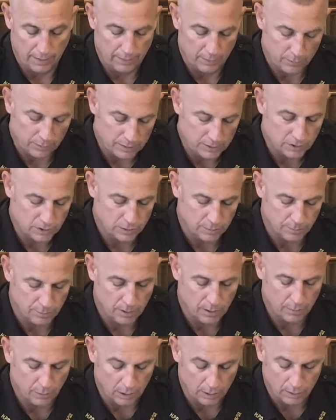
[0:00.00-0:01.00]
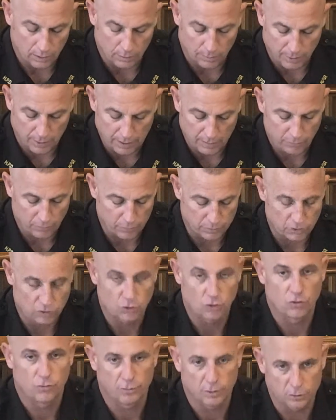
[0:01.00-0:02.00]
And there is some, a little money for
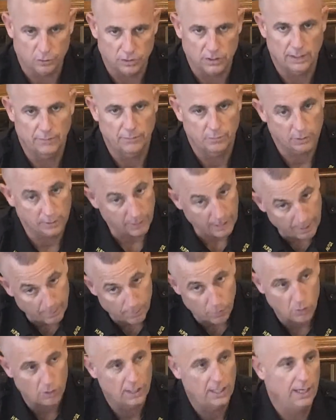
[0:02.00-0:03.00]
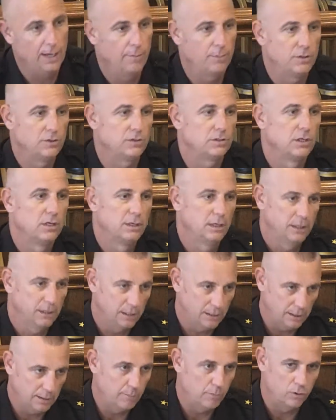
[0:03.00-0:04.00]
servers. If we get more cameras,
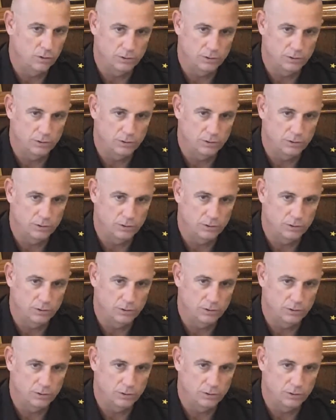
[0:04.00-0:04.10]
you need